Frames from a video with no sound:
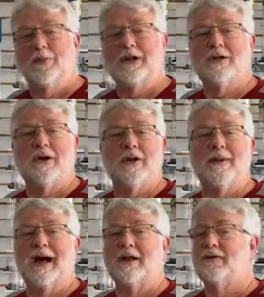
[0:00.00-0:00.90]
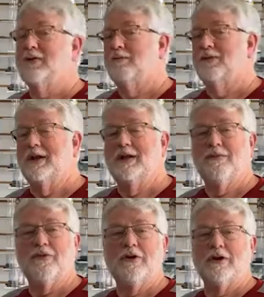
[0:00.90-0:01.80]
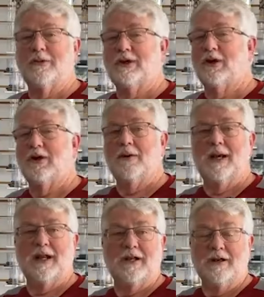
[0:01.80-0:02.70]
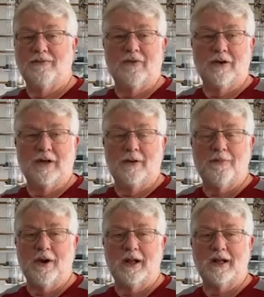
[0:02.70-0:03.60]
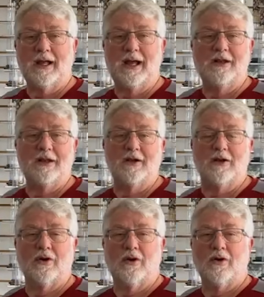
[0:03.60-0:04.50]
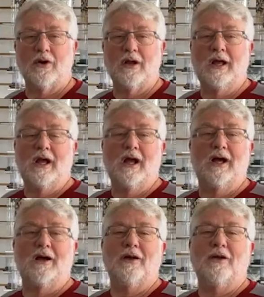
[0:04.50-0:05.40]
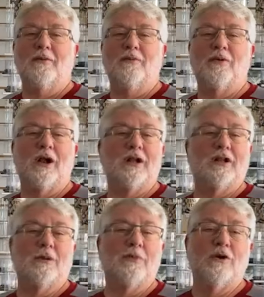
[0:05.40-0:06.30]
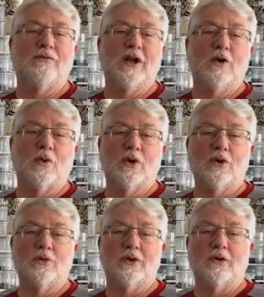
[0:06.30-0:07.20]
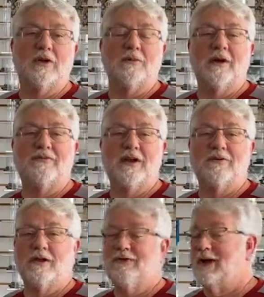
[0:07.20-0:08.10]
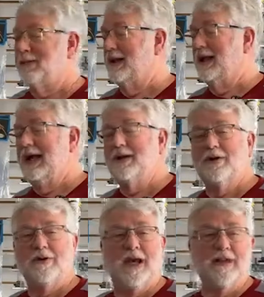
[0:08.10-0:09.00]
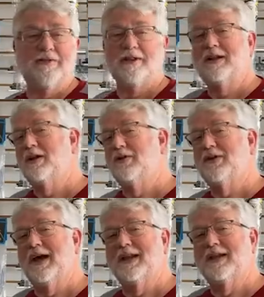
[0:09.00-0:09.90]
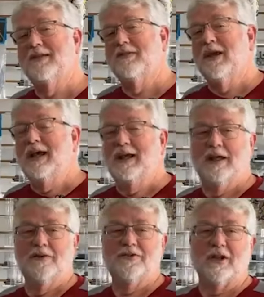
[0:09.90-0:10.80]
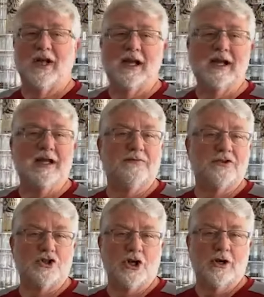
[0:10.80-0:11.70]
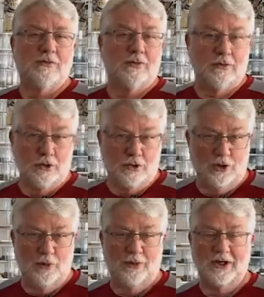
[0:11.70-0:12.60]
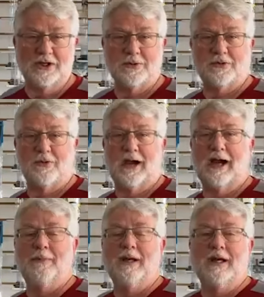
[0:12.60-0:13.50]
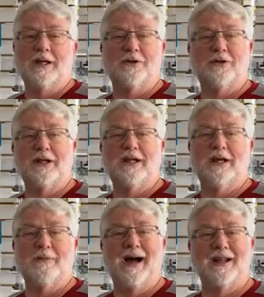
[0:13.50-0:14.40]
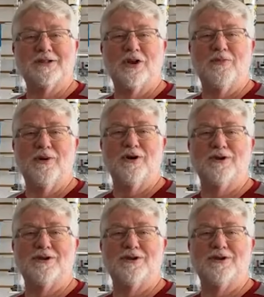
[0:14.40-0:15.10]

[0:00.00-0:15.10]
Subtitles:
You want me to talk about something different? Tell me to talk about a different product line there, or product in the bird feeding world that my favorite of it. I'd be glad to do that. Send in those ideas. Give us a like. Give us a share. If you're on YouTube, please subscribe. Until then, come on, let's talk